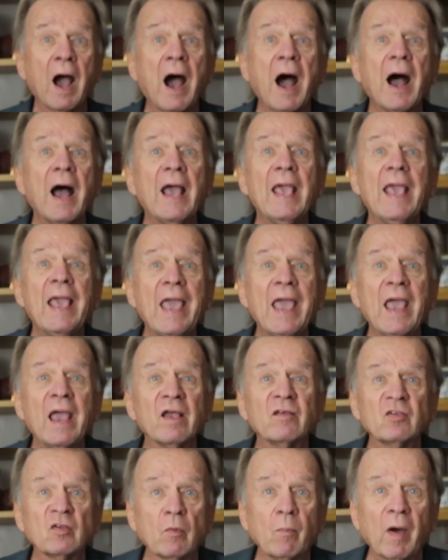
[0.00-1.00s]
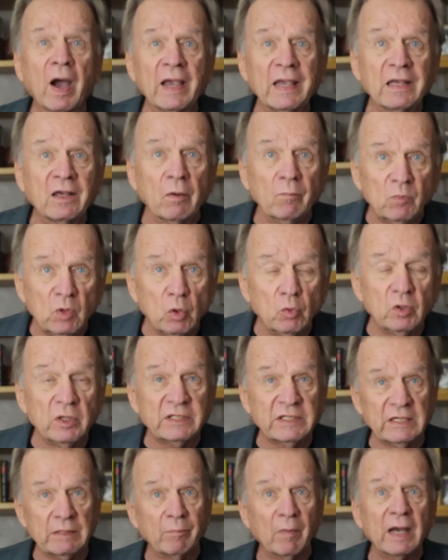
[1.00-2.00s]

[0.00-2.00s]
I ask my community,